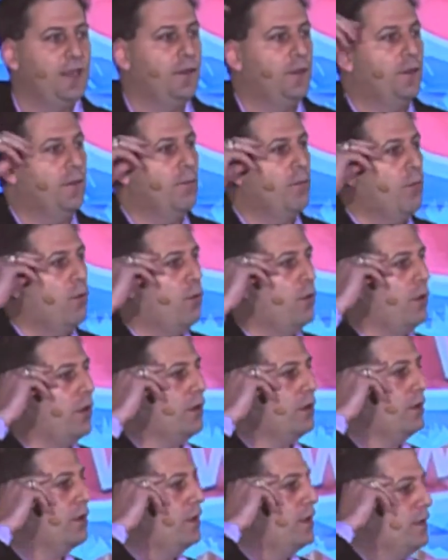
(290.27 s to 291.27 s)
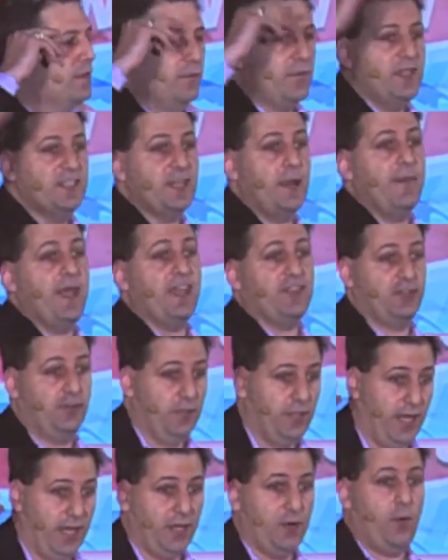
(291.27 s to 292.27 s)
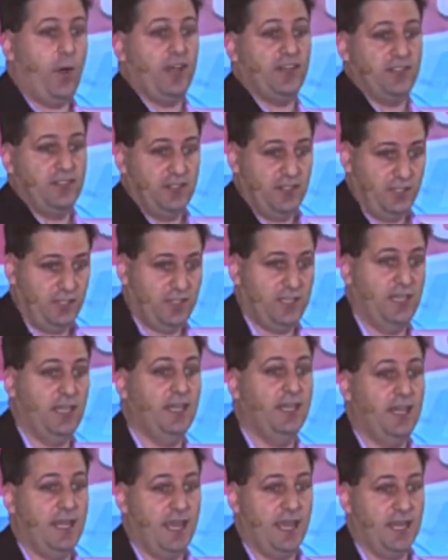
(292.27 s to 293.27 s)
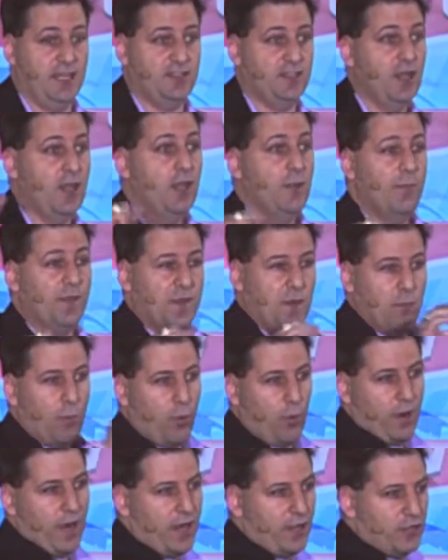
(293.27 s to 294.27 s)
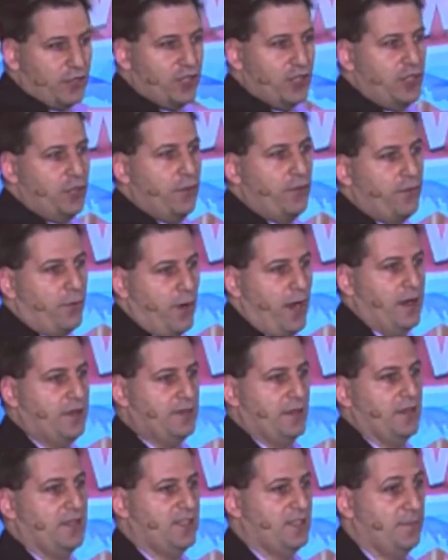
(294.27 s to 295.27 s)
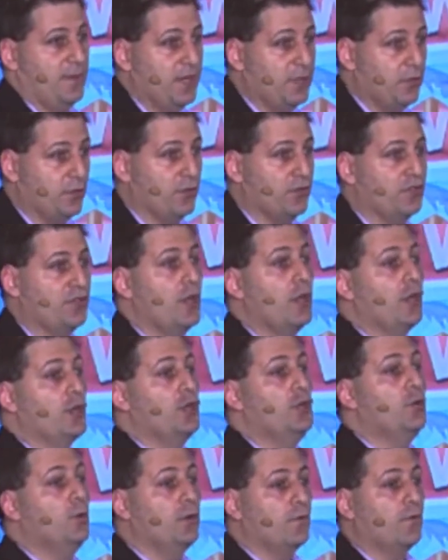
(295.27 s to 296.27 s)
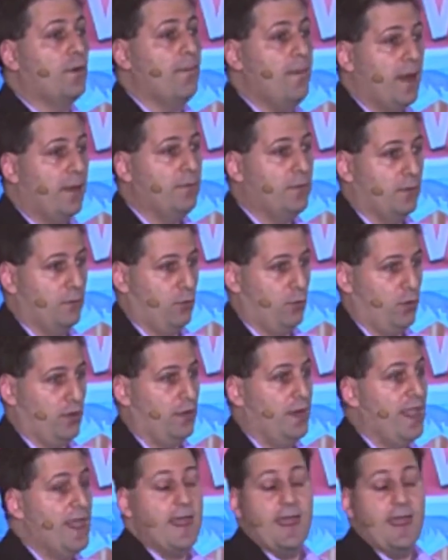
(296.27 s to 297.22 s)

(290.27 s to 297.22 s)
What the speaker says: The reason I'm asking you a lot of questions is to engage, but the more energy you throw out to the speakers, you will remember more.